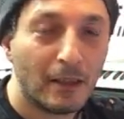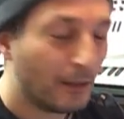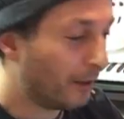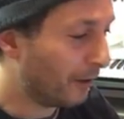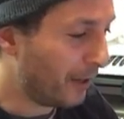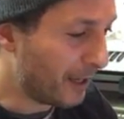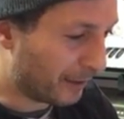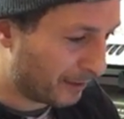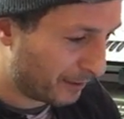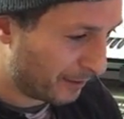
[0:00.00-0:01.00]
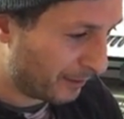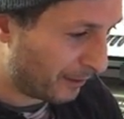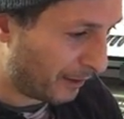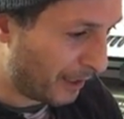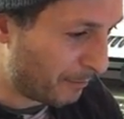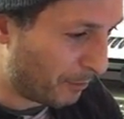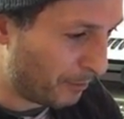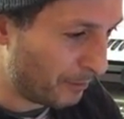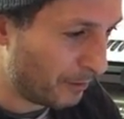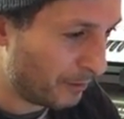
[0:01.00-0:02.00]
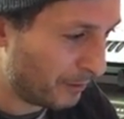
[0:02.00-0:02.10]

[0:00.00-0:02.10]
All right, I am on.